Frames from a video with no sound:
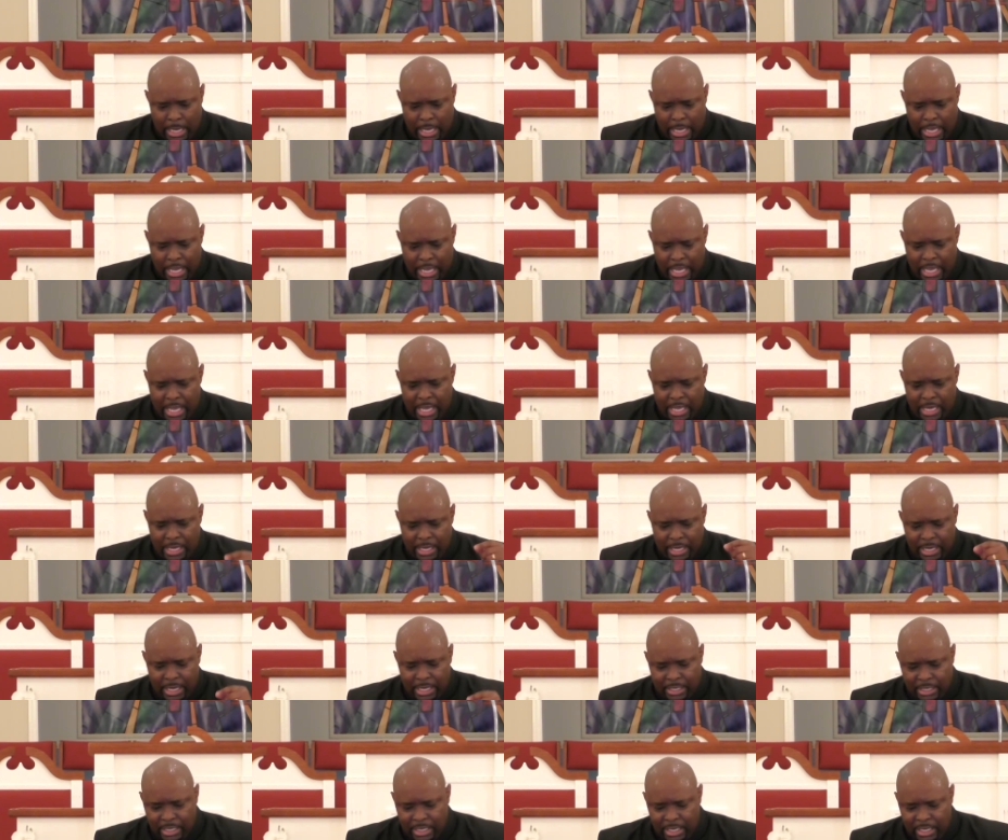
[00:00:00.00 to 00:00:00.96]
He
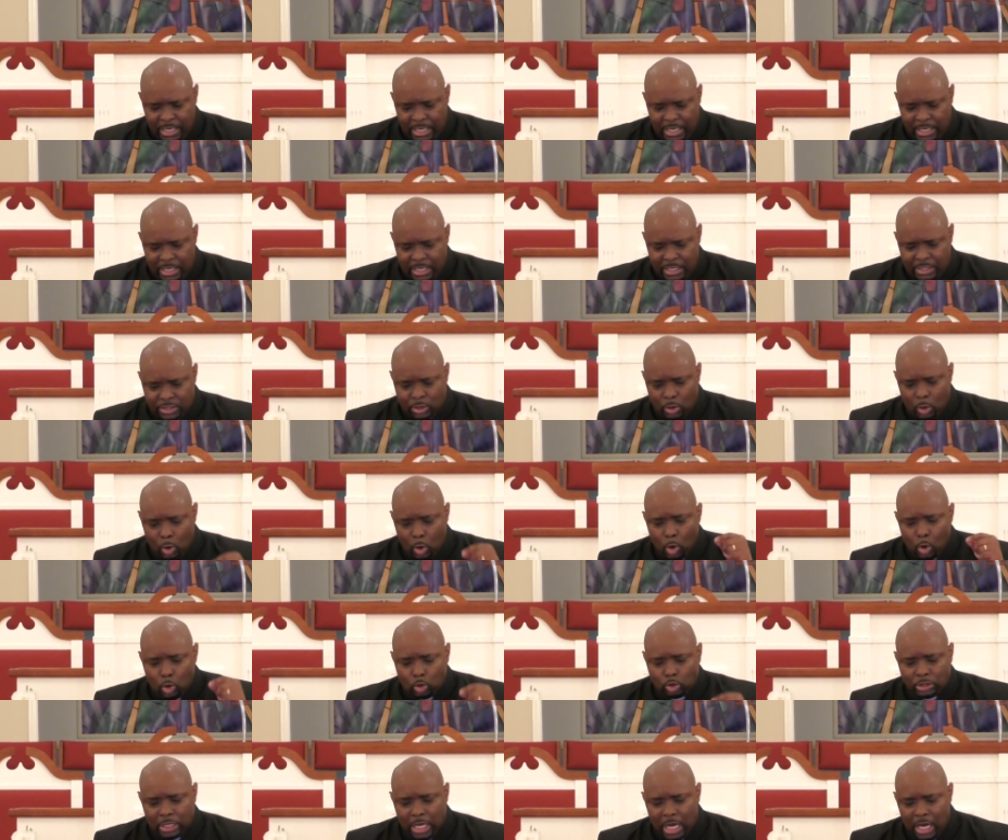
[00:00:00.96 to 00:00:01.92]
it is
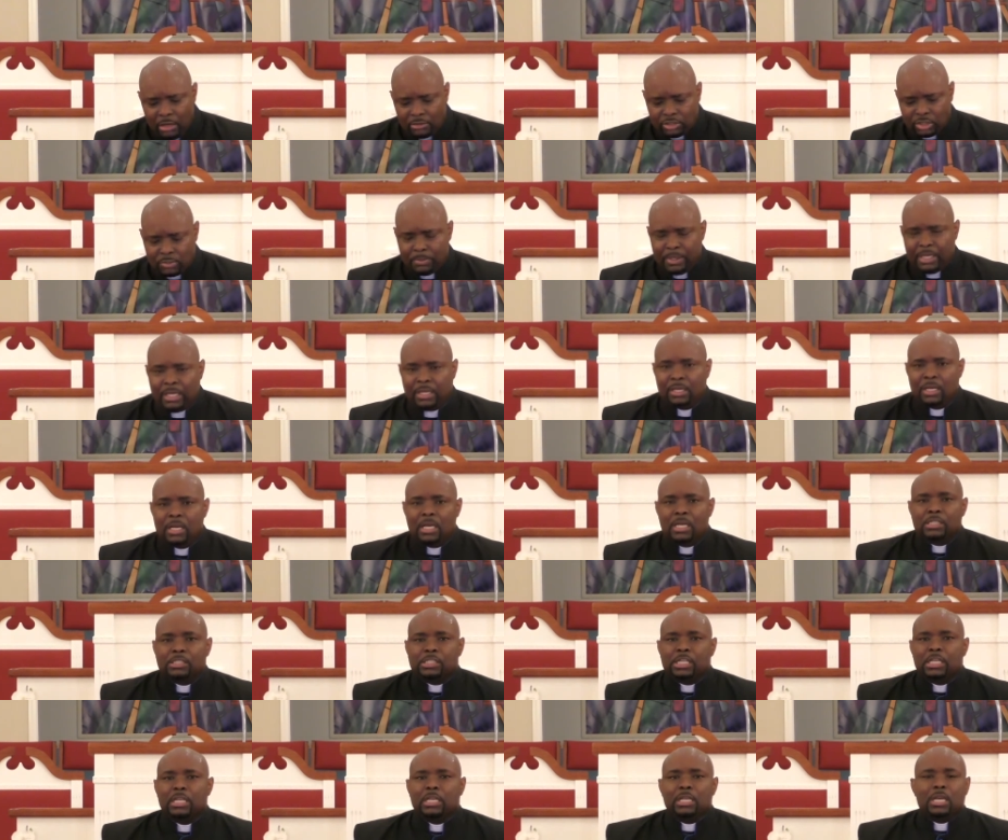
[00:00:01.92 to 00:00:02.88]
who loves me.
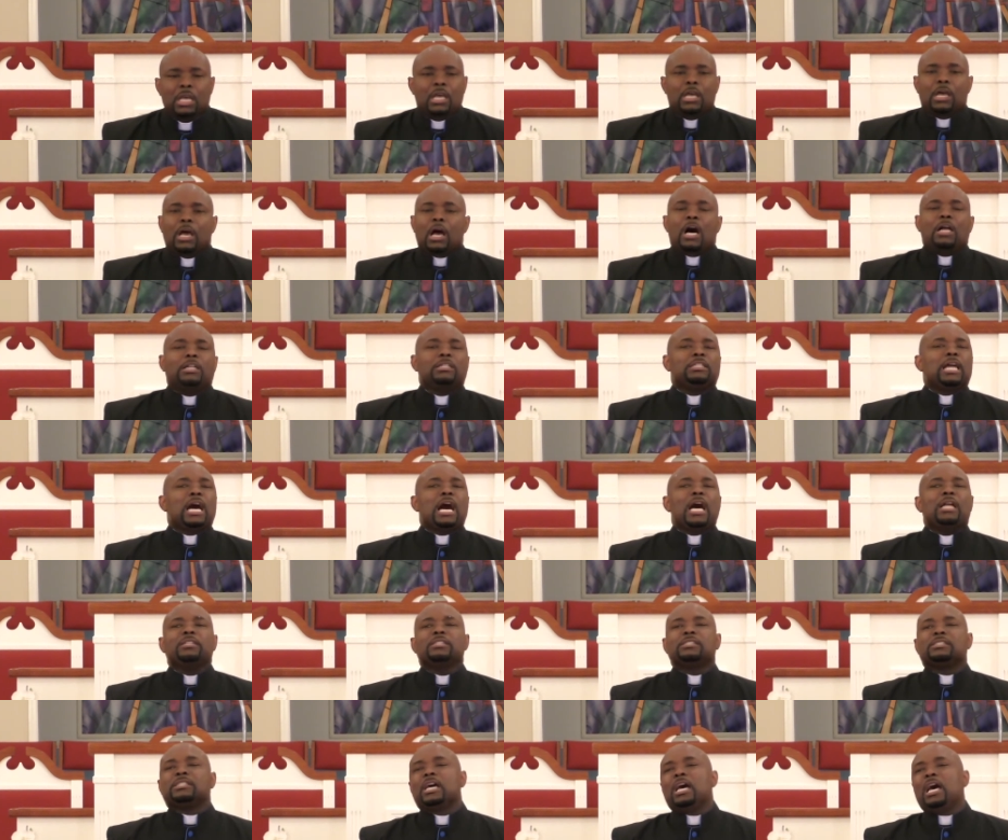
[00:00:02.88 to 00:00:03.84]
See, a
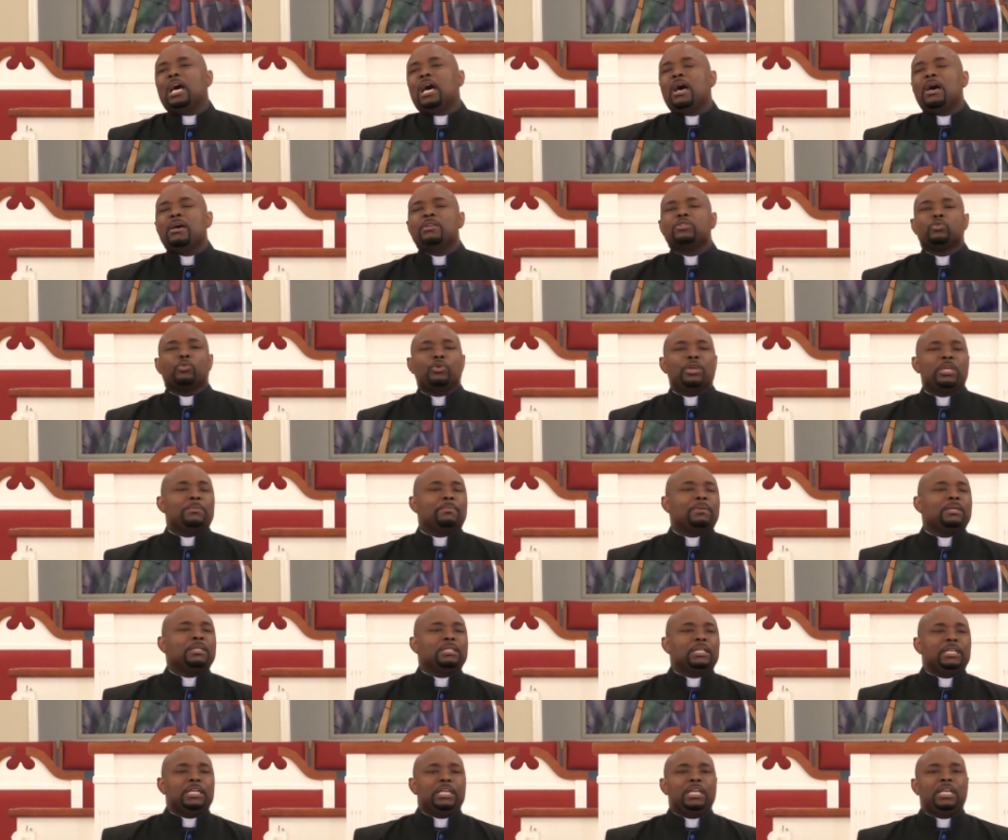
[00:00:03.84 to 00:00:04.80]
lot of times we
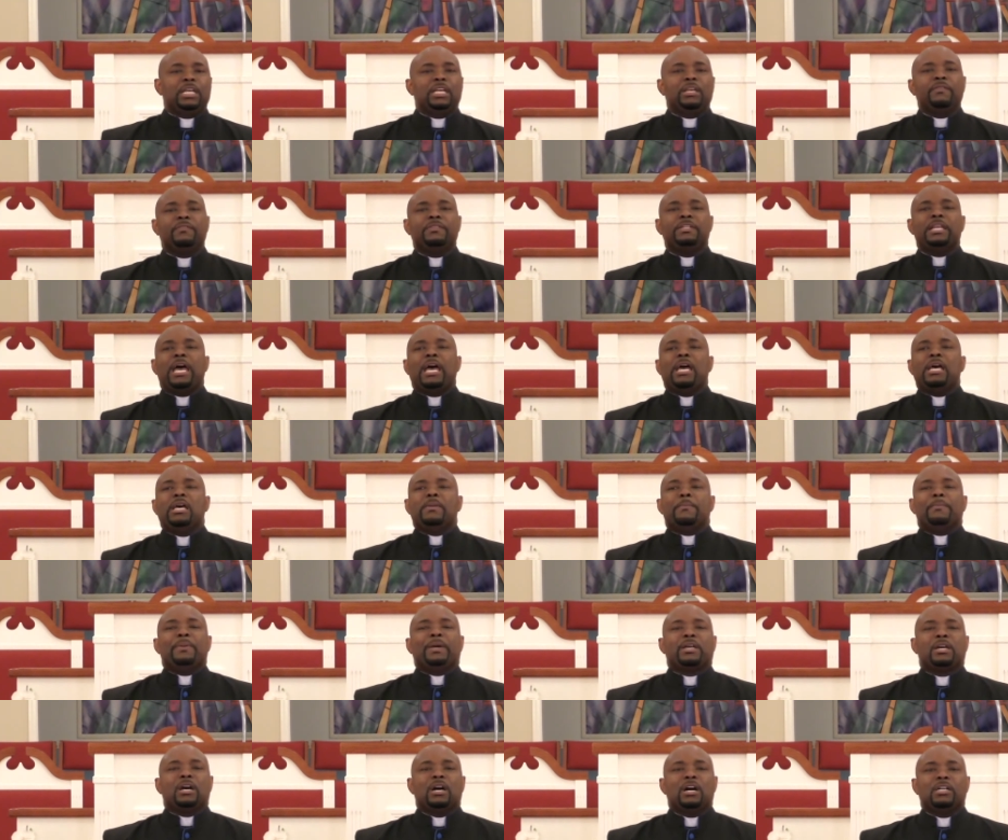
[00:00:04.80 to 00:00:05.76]
believe that
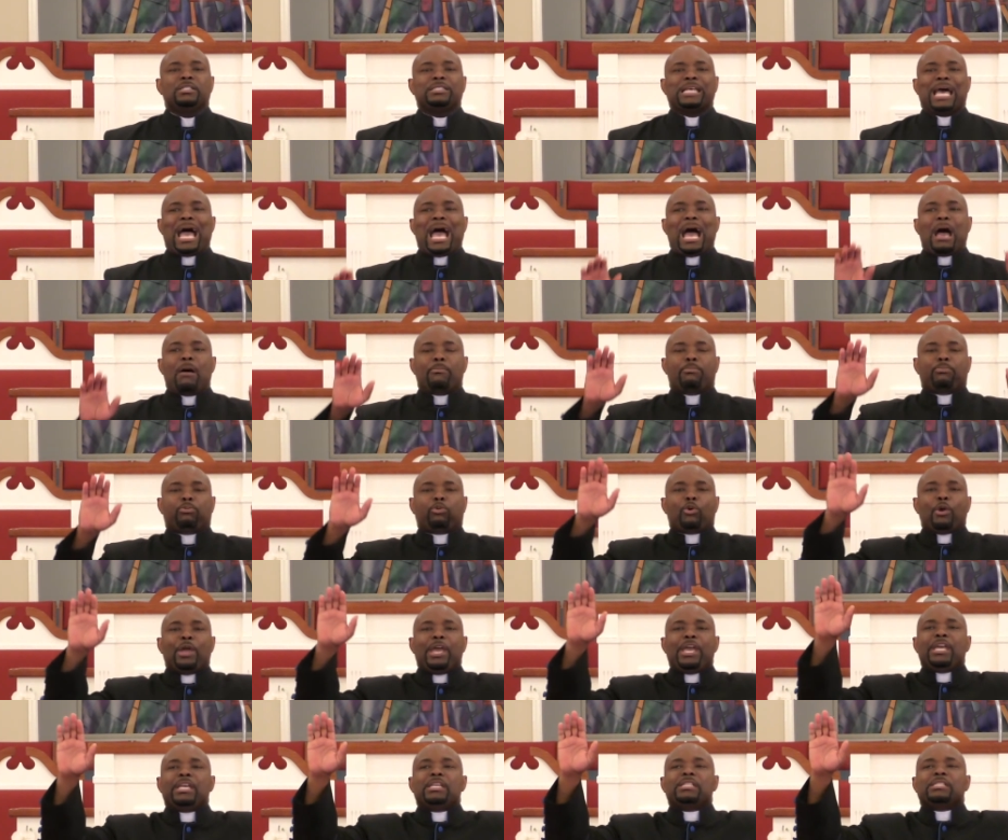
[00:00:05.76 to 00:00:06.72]
because I
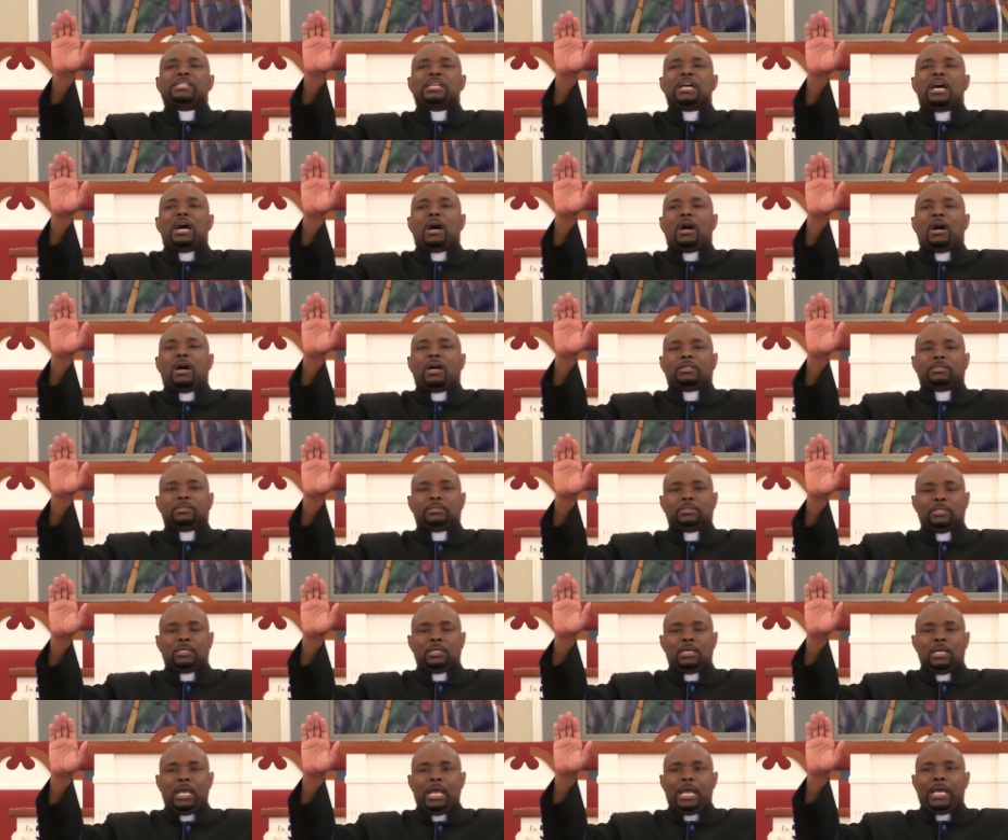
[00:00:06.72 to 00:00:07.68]
praise God
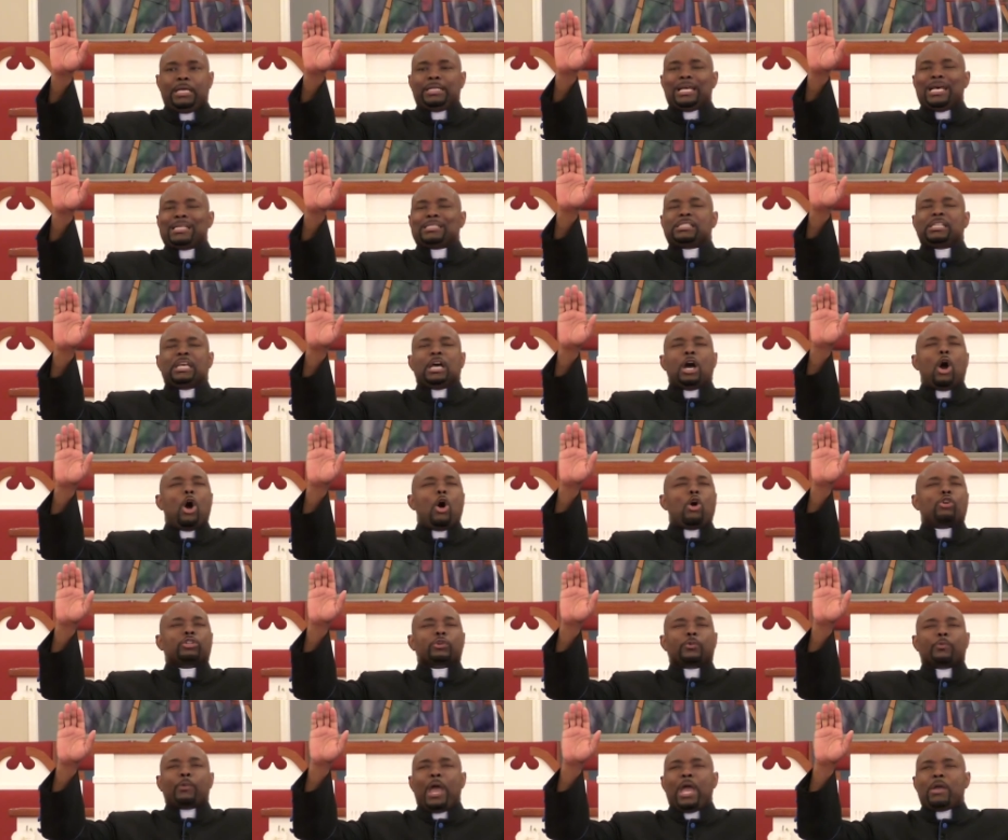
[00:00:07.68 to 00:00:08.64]
and I said all
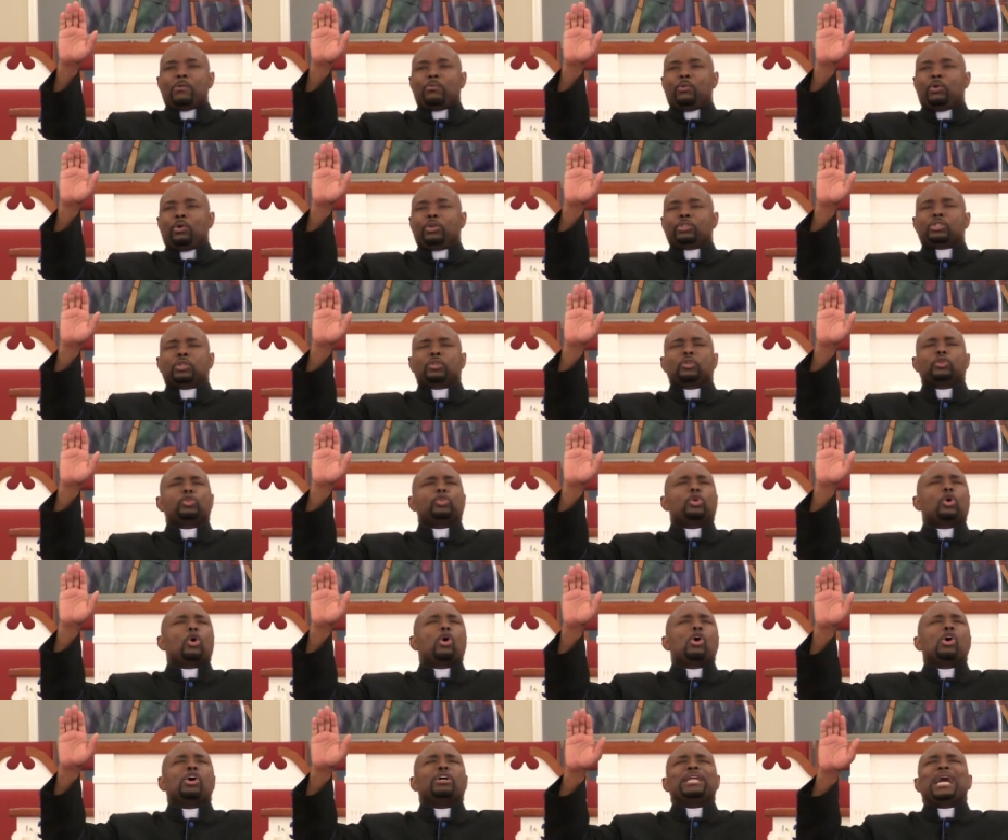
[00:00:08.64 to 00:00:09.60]
the right words,
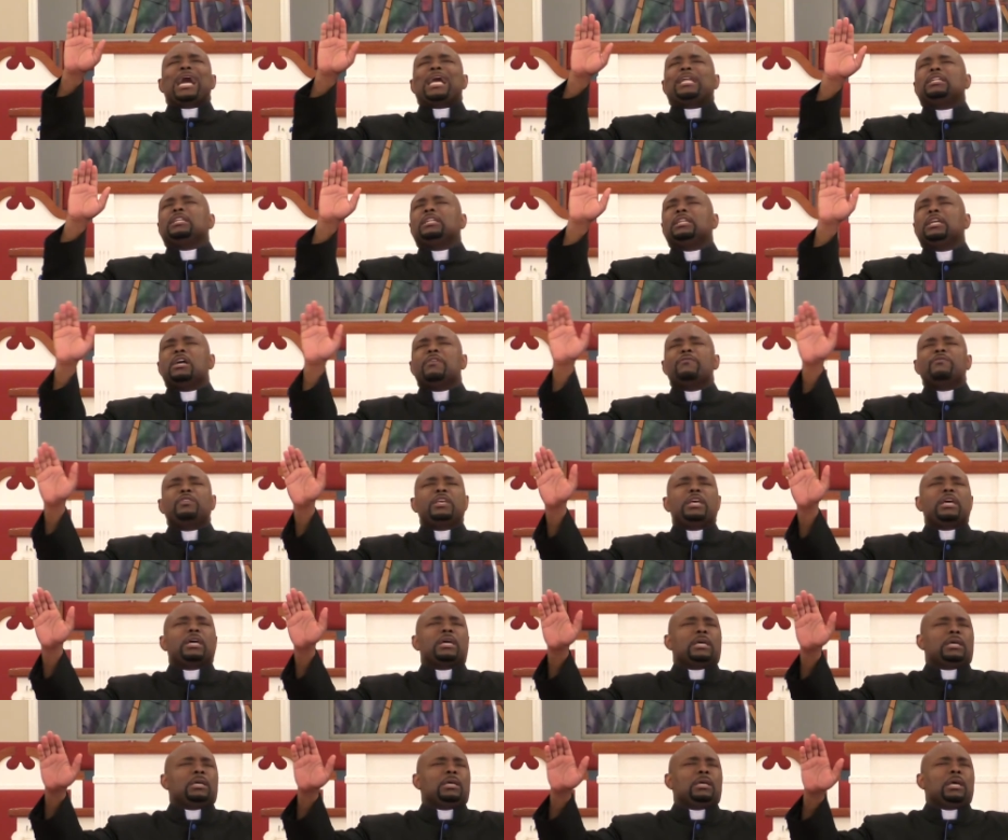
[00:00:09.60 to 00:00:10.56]
Lord, I love
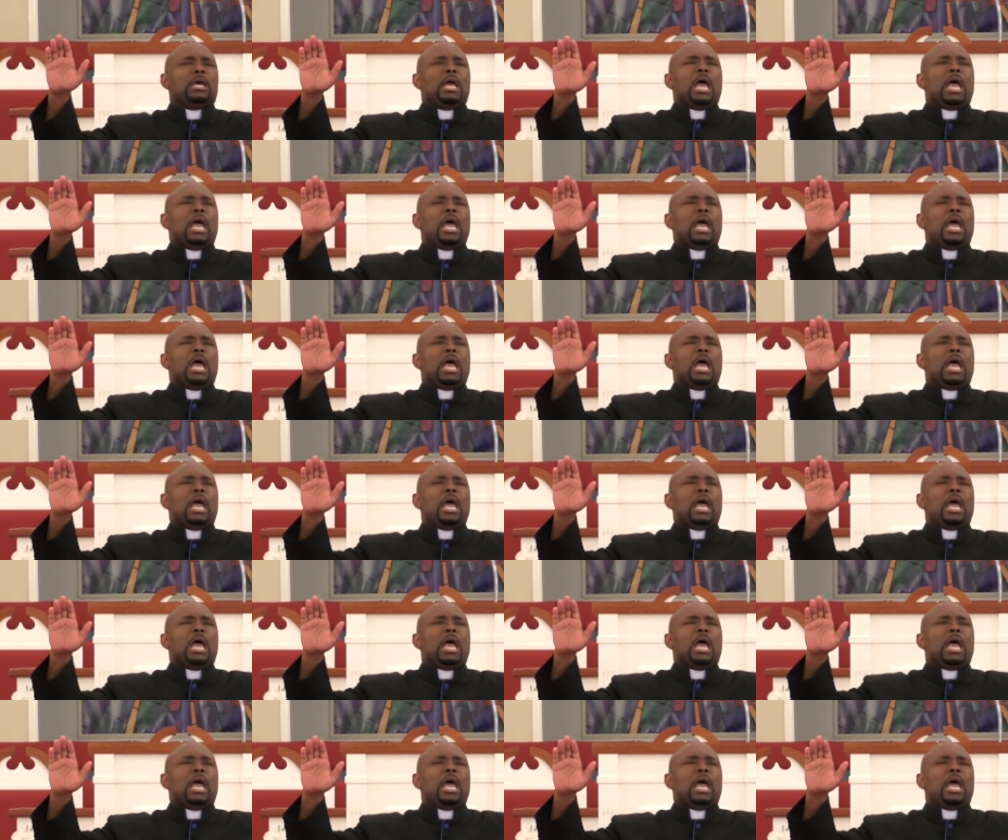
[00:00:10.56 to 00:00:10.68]
you.